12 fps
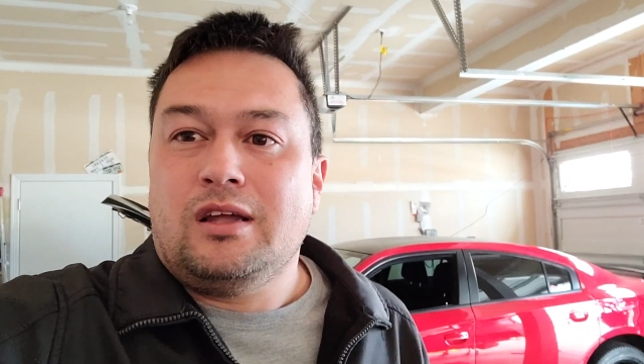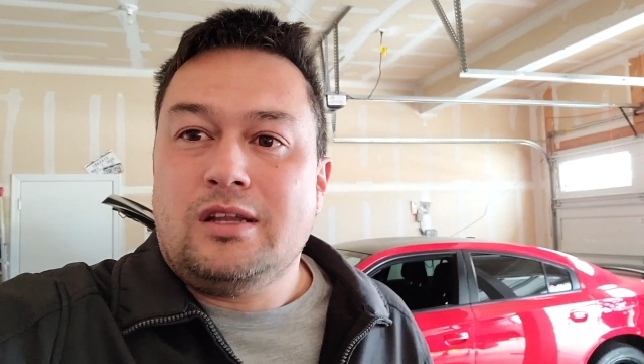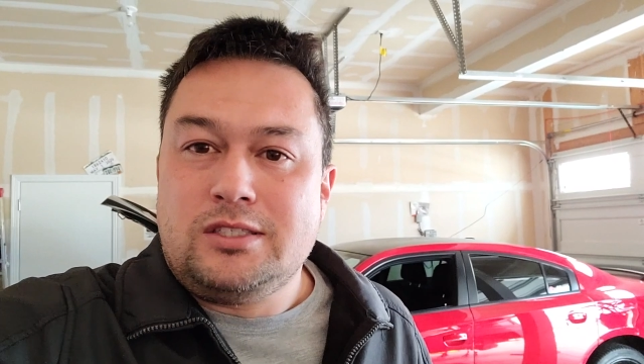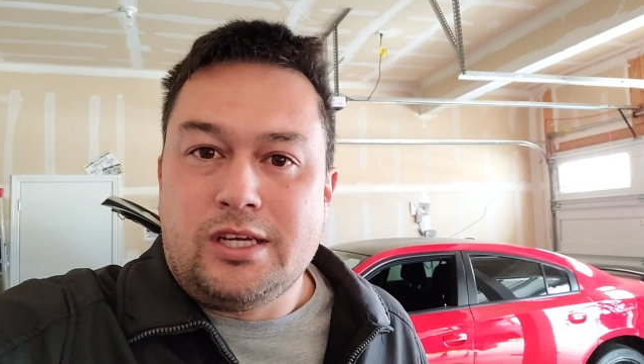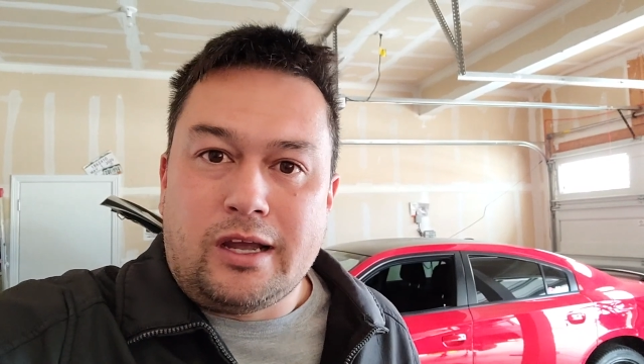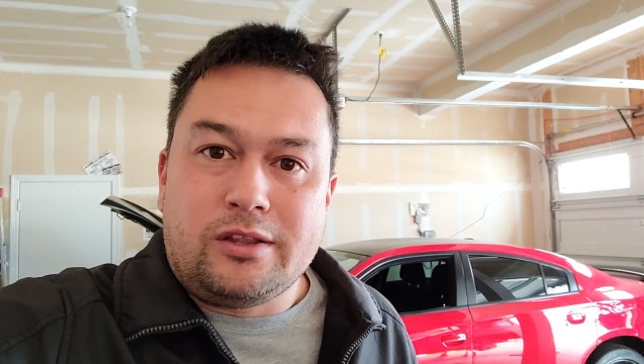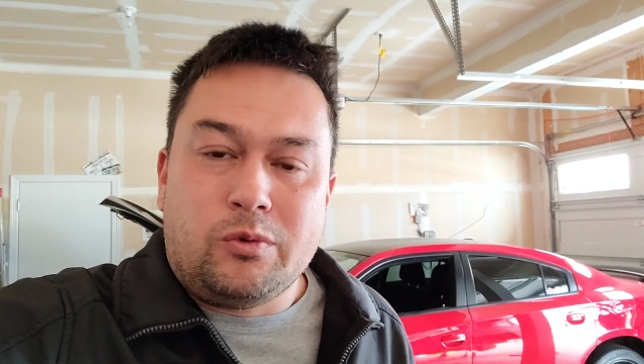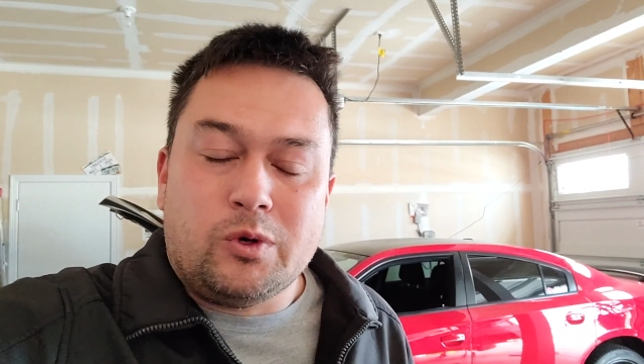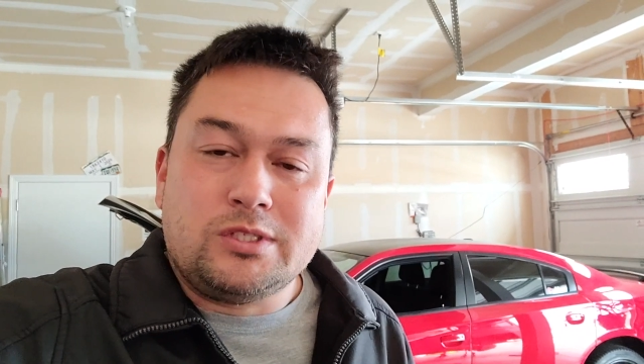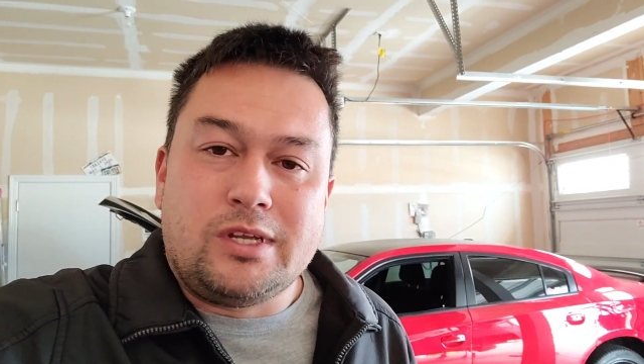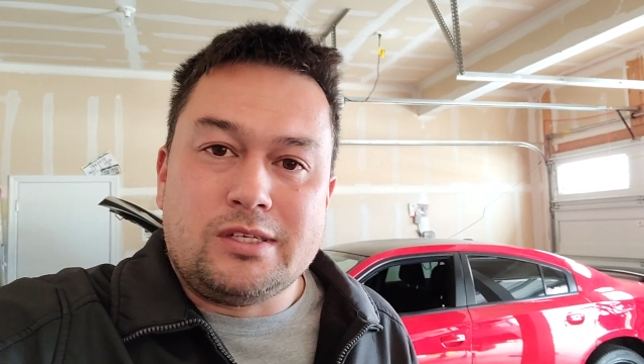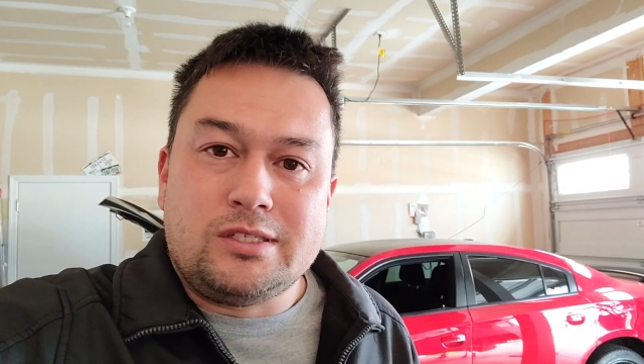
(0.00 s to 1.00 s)
check out the
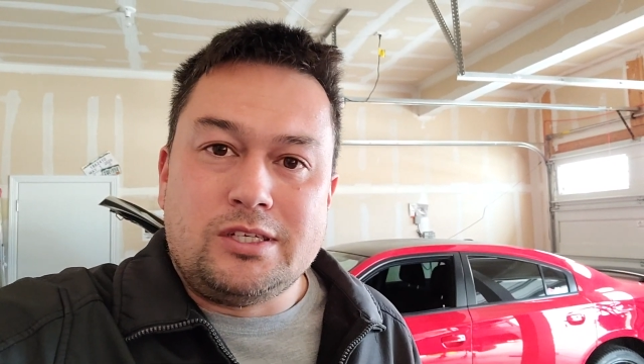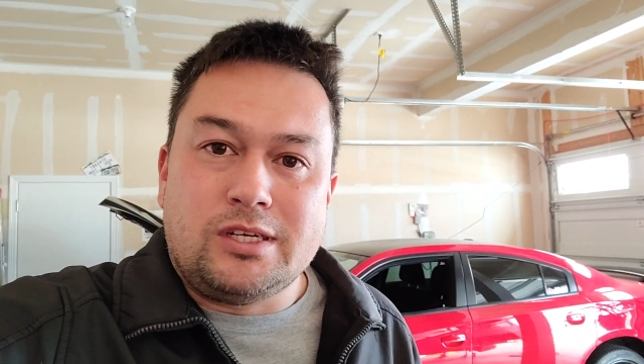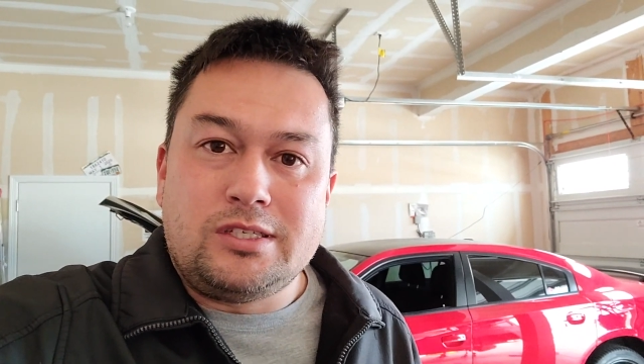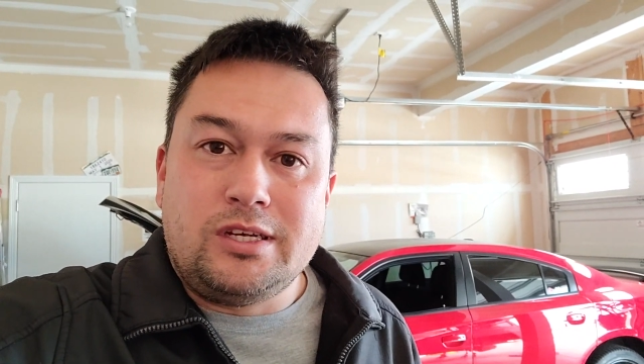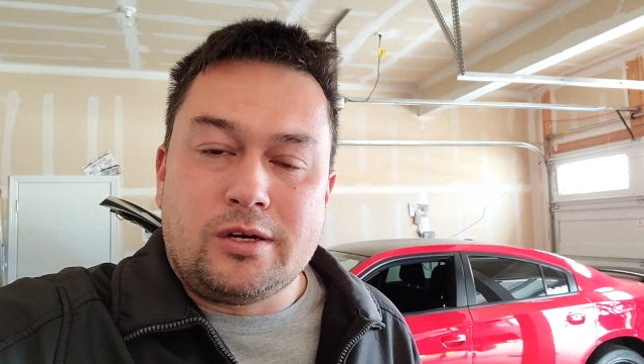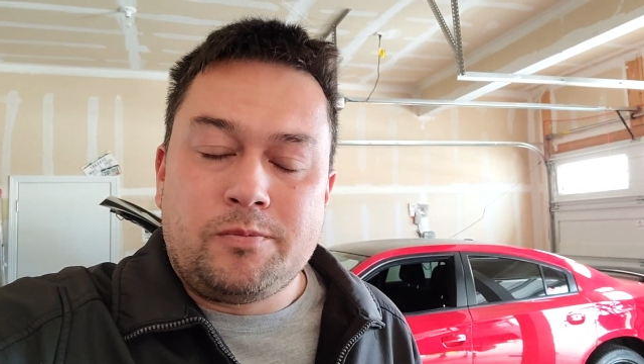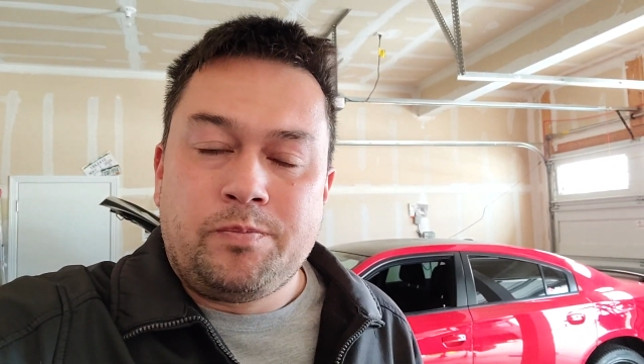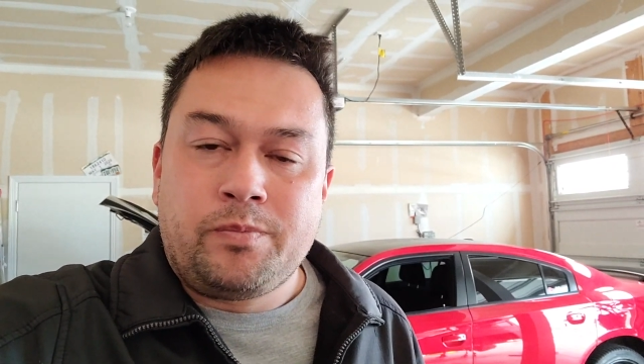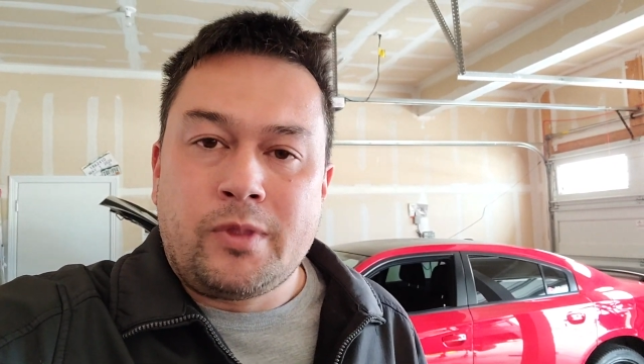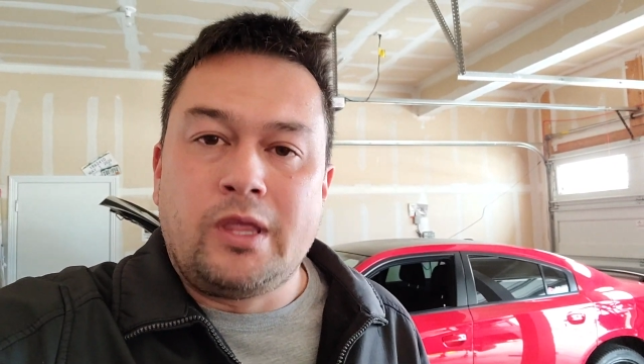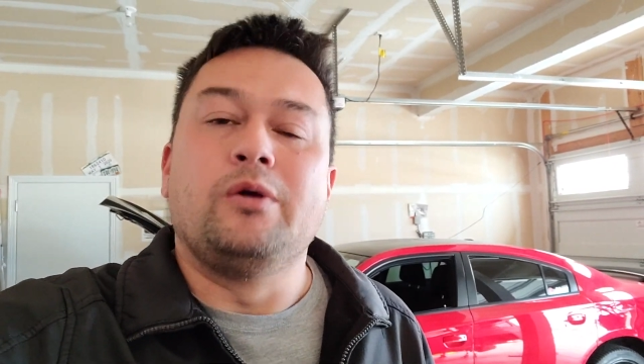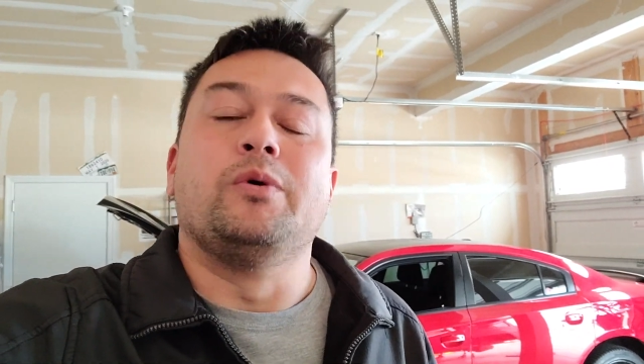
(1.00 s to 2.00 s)
ones that I suggest here.
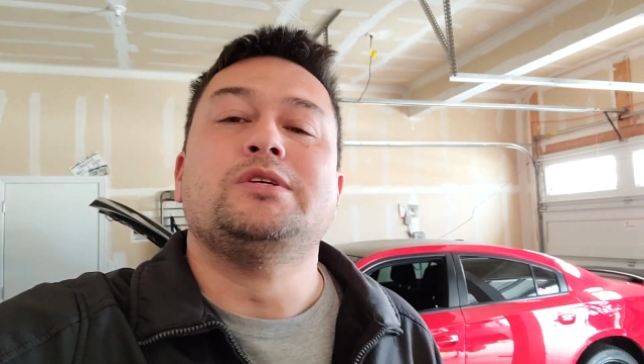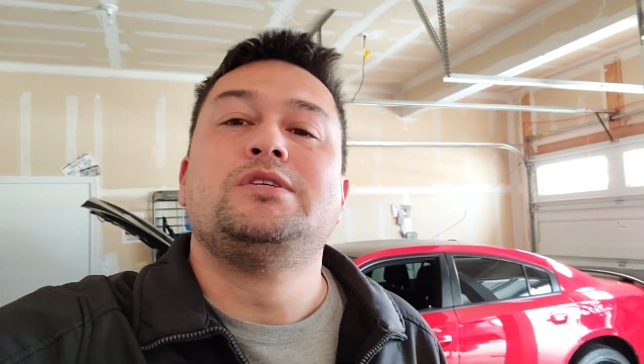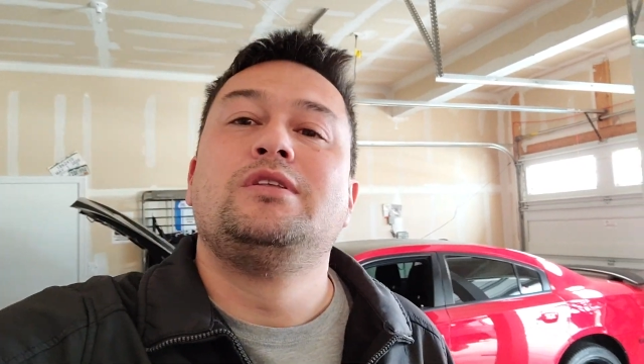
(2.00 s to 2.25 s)
Anyways,